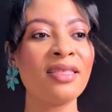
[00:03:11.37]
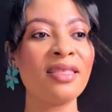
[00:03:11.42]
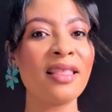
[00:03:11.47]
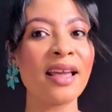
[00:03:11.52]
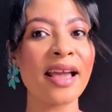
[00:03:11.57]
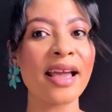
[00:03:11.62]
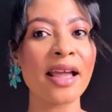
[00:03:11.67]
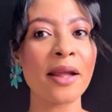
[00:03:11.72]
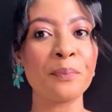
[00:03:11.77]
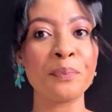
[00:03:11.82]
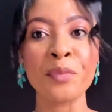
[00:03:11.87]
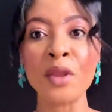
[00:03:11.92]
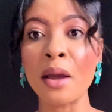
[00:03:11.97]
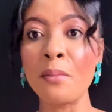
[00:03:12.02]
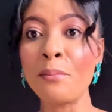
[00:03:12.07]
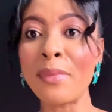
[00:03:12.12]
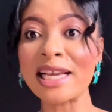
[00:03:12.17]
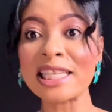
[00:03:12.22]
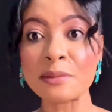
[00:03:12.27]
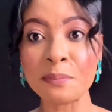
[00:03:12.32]
the
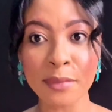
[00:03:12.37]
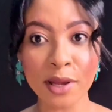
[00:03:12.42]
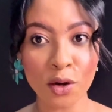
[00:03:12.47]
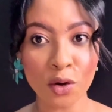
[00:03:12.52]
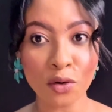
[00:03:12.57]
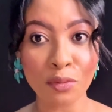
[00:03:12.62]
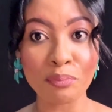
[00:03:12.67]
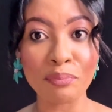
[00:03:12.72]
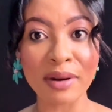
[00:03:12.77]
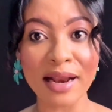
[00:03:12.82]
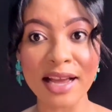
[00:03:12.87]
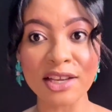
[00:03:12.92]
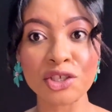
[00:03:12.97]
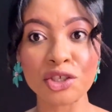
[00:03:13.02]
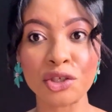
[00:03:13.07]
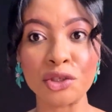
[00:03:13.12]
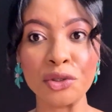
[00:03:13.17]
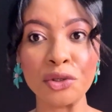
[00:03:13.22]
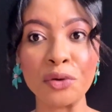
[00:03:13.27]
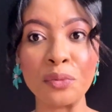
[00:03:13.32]
marshmallow
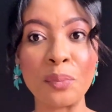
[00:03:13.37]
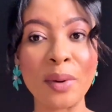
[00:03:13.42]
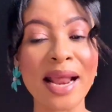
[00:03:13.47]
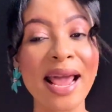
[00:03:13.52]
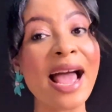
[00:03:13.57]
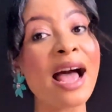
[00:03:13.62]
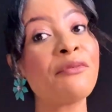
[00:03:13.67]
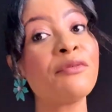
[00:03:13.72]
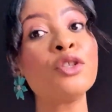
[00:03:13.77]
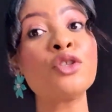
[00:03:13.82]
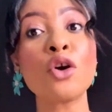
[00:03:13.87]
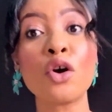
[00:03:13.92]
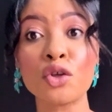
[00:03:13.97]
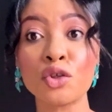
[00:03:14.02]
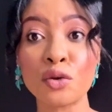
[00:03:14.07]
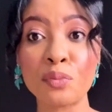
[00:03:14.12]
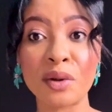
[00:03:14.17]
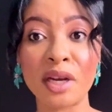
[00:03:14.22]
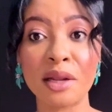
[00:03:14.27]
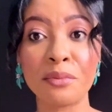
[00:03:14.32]
blush, but I haven't
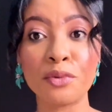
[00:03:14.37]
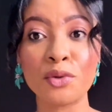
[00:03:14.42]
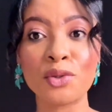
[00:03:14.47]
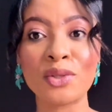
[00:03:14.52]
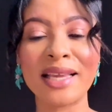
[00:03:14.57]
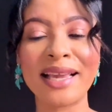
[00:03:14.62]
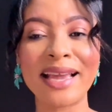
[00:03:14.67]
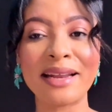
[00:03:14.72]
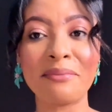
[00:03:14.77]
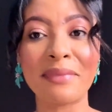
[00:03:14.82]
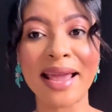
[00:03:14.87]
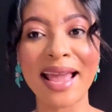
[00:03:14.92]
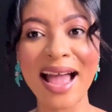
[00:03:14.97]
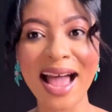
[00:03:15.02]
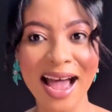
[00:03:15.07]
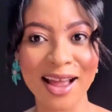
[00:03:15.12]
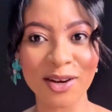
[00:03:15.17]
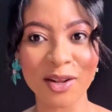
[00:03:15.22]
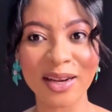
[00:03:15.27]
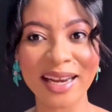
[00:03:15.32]
also been able to get my
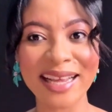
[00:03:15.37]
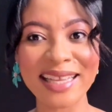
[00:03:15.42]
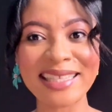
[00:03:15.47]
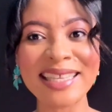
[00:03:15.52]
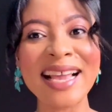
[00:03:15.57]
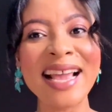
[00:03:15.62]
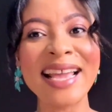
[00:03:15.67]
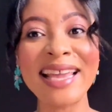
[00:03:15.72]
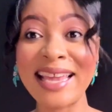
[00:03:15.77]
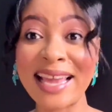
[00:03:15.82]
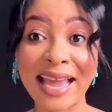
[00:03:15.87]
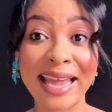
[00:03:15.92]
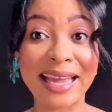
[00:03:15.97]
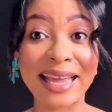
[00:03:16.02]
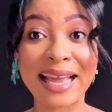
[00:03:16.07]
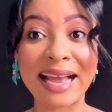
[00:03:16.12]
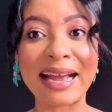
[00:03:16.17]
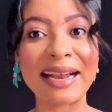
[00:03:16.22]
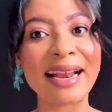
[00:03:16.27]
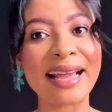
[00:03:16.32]
hand on it here in
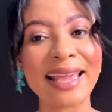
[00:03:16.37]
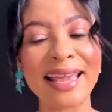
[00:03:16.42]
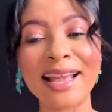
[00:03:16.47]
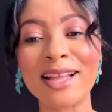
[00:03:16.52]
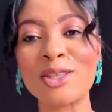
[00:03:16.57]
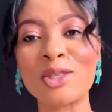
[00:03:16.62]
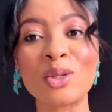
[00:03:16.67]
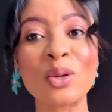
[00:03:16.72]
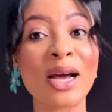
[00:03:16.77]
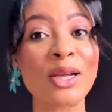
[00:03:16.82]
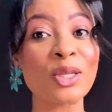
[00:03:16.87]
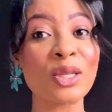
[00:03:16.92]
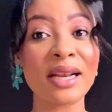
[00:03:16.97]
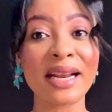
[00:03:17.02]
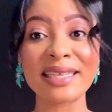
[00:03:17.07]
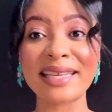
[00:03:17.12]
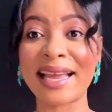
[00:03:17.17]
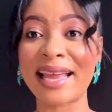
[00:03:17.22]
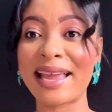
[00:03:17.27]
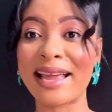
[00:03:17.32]
Ghana yet. So as soon
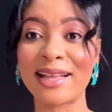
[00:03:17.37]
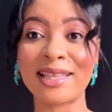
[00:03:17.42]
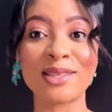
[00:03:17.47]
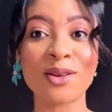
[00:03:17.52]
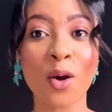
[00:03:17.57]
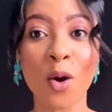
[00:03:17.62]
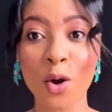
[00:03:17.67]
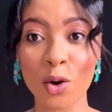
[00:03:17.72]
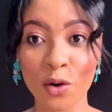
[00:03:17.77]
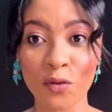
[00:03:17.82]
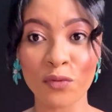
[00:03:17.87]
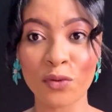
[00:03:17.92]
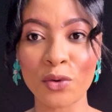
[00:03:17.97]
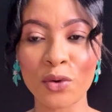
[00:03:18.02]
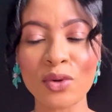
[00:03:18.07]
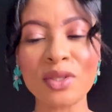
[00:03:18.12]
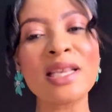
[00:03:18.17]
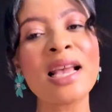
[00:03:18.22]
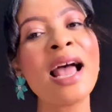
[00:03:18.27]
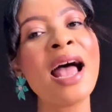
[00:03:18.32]
as I get all of
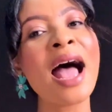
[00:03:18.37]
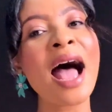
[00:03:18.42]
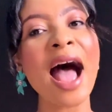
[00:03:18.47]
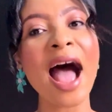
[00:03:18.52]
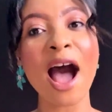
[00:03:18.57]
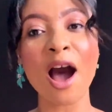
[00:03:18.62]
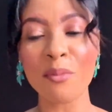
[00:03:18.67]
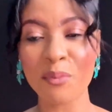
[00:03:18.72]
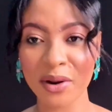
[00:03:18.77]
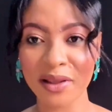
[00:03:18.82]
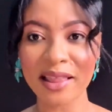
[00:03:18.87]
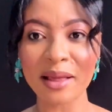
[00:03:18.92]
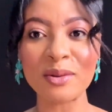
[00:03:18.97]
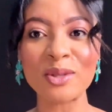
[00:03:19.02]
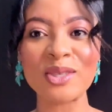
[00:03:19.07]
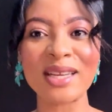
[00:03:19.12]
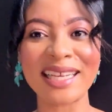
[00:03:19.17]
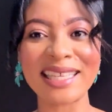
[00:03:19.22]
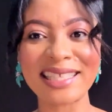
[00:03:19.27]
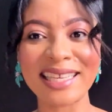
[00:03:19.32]
those, I'll bring them
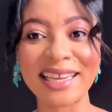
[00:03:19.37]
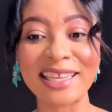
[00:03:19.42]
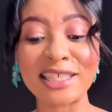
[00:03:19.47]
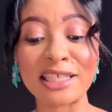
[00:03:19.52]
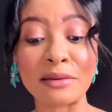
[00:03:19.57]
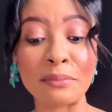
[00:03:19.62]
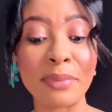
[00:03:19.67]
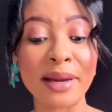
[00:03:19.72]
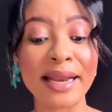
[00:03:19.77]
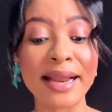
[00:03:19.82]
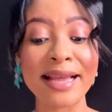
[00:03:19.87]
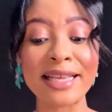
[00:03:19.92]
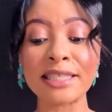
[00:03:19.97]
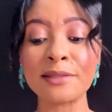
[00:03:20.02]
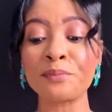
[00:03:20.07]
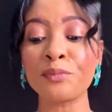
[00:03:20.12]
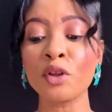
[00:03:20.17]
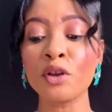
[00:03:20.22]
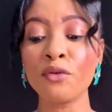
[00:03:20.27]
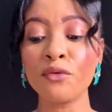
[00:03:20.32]
to your attention. But there is
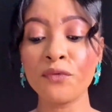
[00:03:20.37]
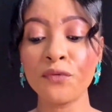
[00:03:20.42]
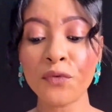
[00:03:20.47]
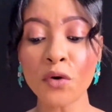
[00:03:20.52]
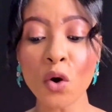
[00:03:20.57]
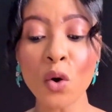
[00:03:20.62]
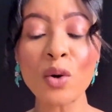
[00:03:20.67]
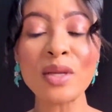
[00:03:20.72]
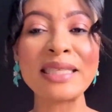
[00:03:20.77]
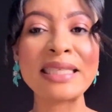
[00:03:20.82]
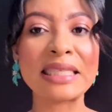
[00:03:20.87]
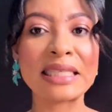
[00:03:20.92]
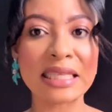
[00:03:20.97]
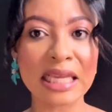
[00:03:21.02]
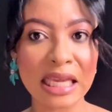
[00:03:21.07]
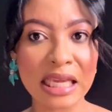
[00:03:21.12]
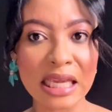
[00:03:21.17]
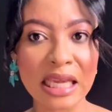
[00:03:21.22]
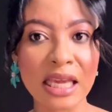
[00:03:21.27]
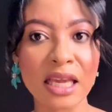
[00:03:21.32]
Voux
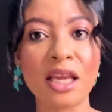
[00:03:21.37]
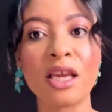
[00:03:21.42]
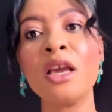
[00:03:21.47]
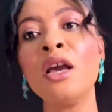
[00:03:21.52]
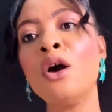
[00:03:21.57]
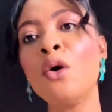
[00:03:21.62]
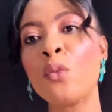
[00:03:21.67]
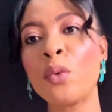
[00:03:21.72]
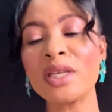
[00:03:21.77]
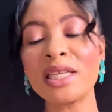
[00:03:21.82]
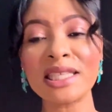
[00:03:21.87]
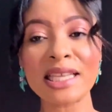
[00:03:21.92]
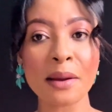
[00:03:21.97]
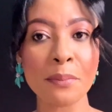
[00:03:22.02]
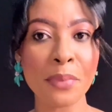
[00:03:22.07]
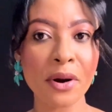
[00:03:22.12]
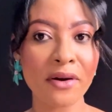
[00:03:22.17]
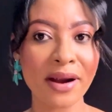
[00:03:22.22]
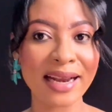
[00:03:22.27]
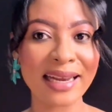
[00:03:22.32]
Zingy, which is
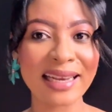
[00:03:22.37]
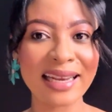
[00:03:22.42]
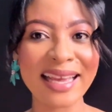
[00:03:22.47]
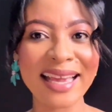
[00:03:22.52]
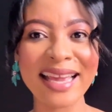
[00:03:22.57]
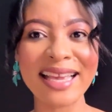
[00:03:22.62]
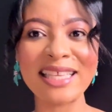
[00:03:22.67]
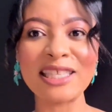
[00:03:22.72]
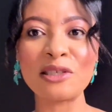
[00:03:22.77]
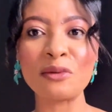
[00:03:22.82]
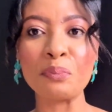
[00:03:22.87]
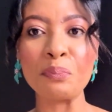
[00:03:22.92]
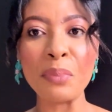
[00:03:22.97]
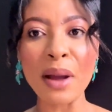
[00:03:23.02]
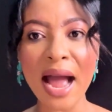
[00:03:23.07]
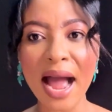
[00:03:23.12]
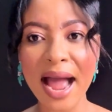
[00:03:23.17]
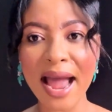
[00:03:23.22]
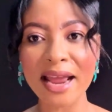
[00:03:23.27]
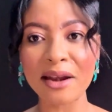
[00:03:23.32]
apparently
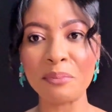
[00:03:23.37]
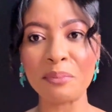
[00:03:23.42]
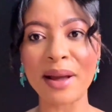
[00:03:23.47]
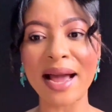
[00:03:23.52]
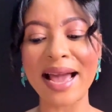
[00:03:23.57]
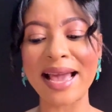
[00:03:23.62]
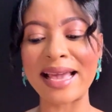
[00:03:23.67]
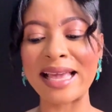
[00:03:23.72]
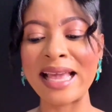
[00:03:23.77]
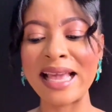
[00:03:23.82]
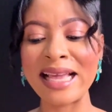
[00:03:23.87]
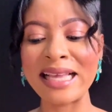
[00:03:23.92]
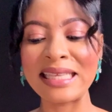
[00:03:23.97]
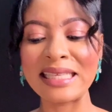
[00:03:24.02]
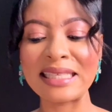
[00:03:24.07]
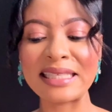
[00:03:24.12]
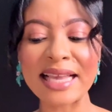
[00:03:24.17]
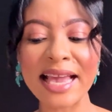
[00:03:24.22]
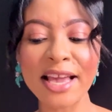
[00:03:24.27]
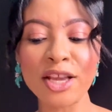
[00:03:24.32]
inspired by
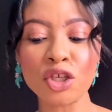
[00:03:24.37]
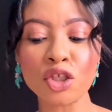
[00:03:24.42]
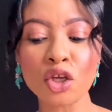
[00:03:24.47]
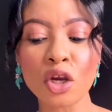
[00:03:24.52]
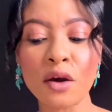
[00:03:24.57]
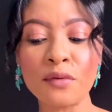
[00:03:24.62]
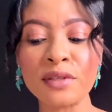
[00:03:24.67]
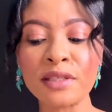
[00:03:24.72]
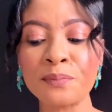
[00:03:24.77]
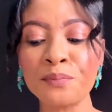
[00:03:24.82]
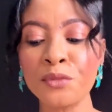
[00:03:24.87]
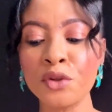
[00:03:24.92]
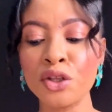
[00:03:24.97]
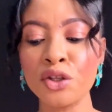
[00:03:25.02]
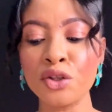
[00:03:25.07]
Zejov's